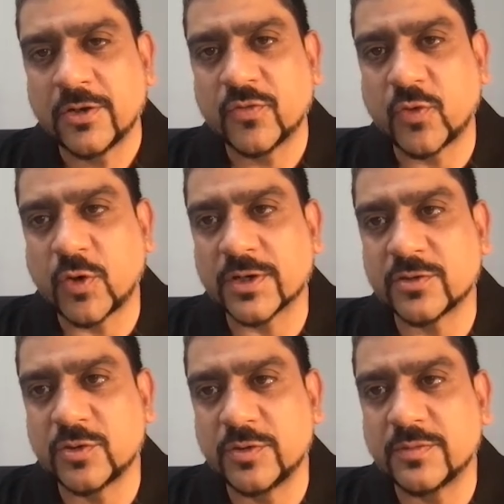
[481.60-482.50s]
for
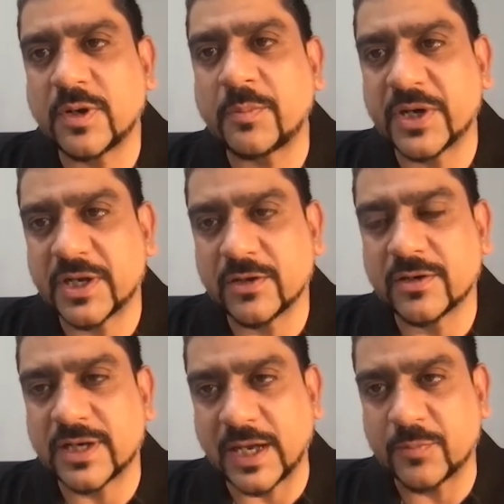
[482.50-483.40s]
a particular
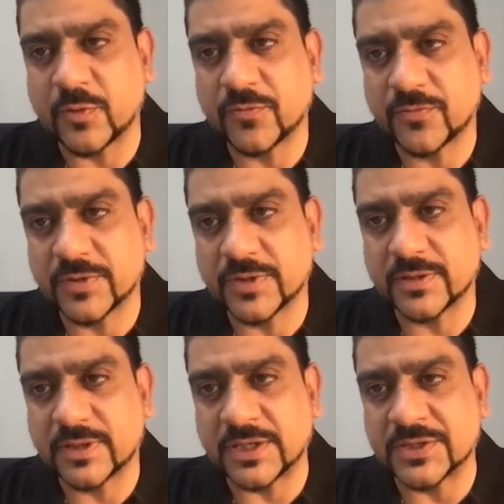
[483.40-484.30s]
type of
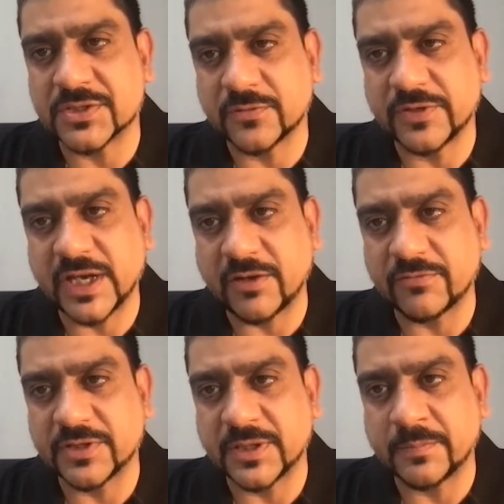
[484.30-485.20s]
concern we have
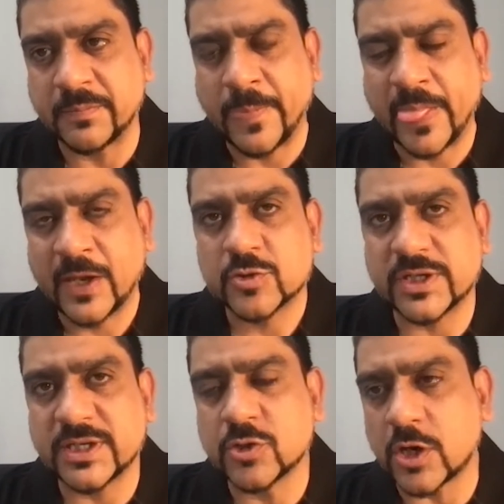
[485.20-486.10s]
with them. So I
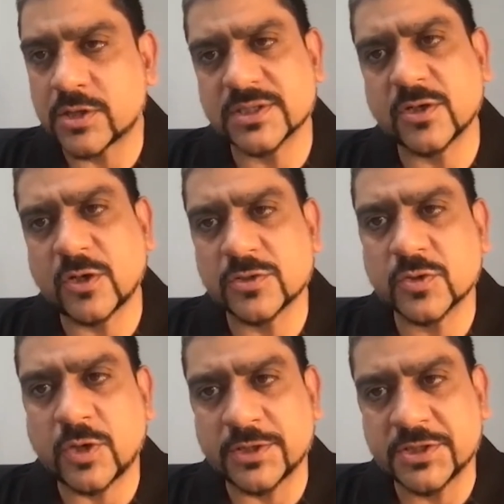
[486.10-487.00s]
think doctors are
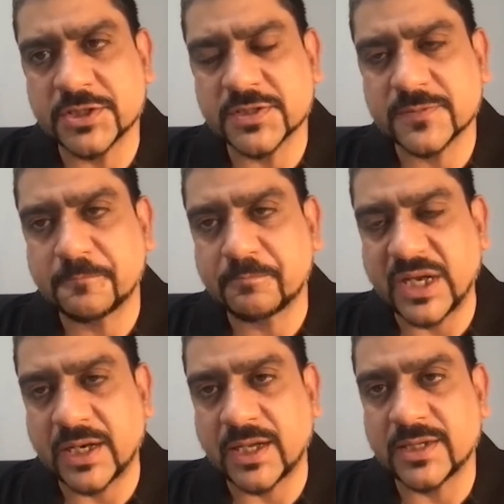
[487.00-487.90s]
also conscious,
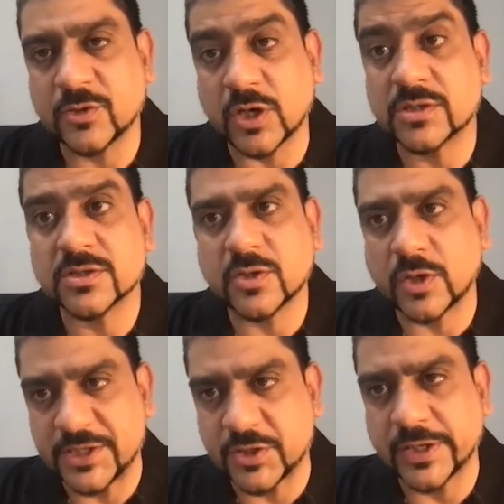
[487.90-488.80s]
and I think doctors are
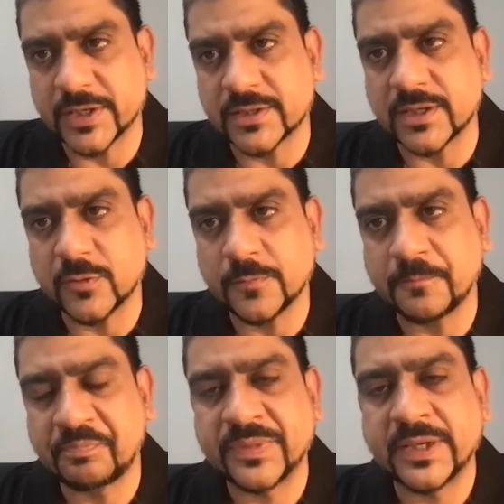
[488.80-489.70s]
enjoying it now.
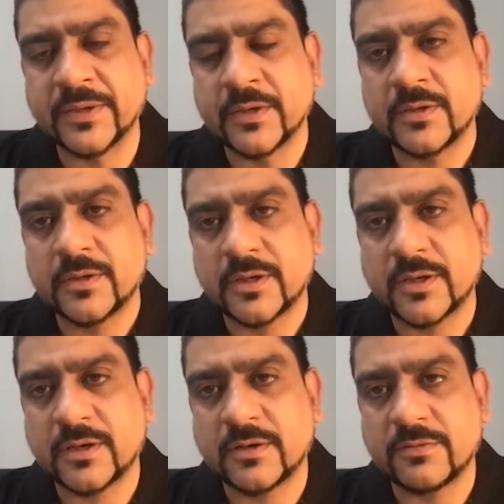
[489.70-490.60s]

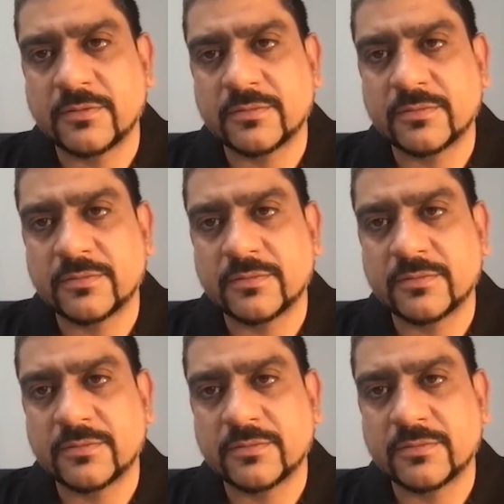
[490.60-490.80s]
uh,